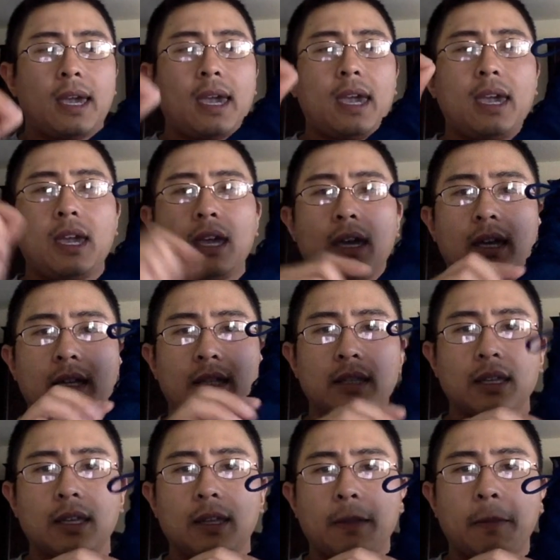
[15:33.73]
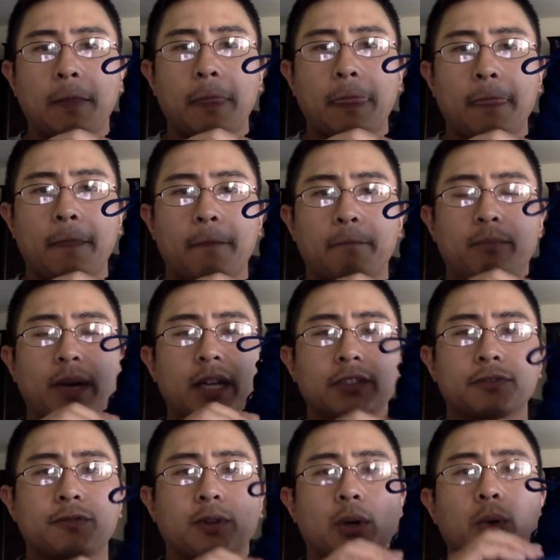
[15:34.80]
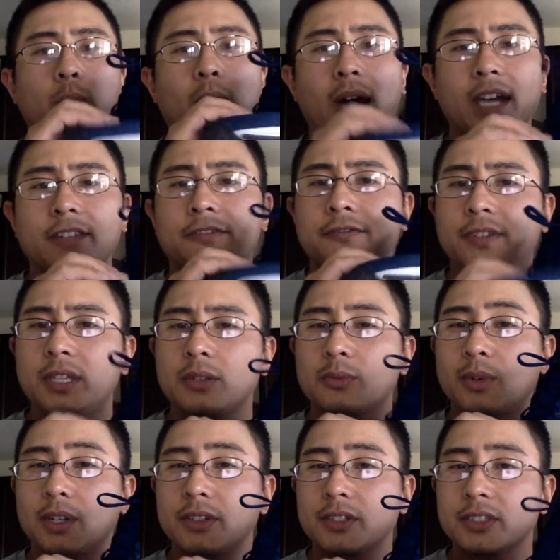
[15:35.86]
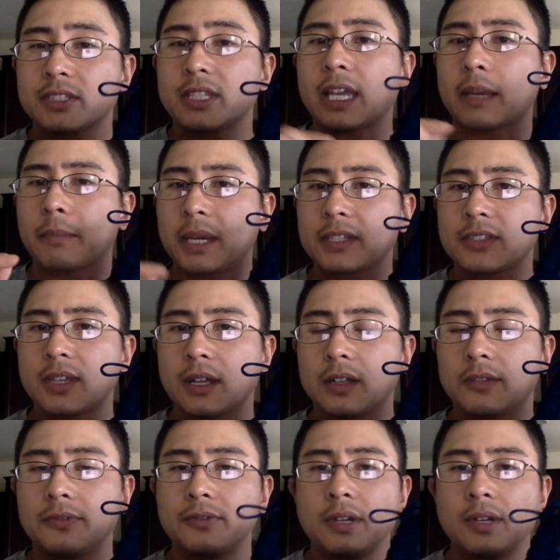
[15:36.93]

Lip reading: and best for wide feet runners like myself.